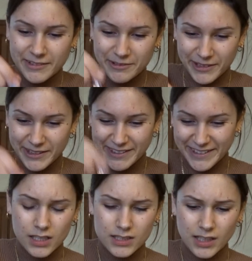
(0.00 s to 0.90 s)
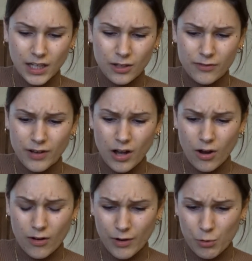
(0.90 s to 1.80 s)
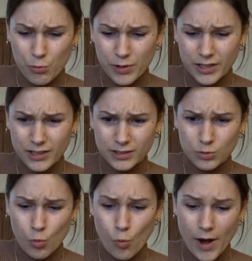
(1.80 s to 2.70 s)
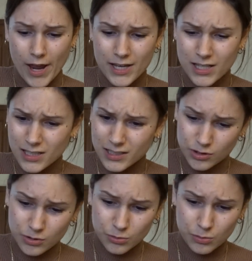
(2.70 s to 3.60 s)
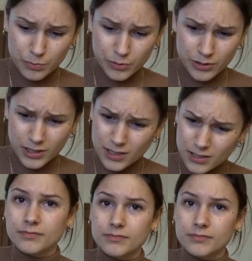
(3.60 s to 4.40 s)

What? It's kind of a weird way to put it.